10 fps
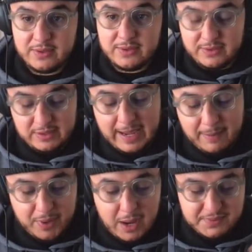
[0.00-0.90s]
That
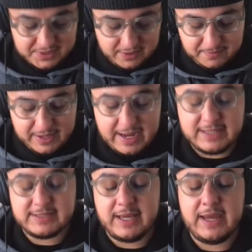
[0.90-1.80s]
pops up
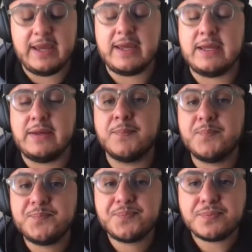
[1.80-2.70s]
as a
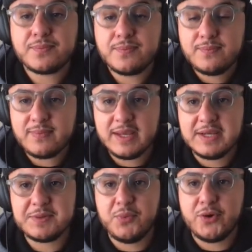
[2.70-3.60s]

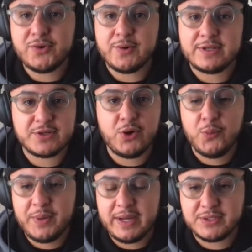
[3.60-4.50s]
modal, as a whole
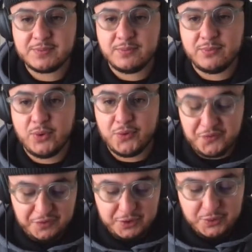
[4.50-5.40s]
page modal
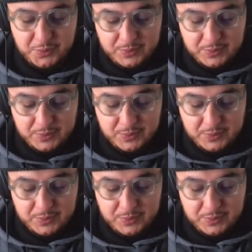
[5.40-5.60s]
view.